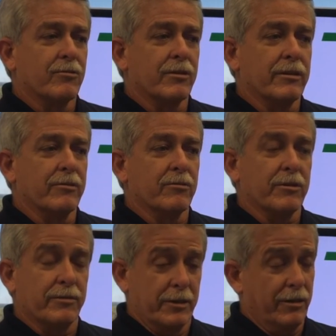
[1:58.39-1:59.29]
We,
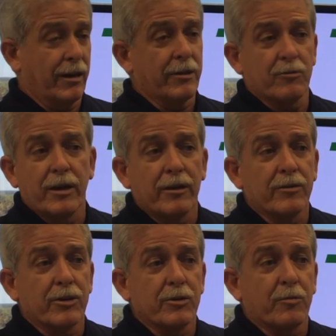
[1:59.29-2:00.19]
we feel like we
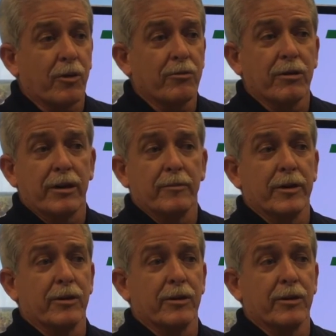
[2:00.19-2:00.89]
have a good program,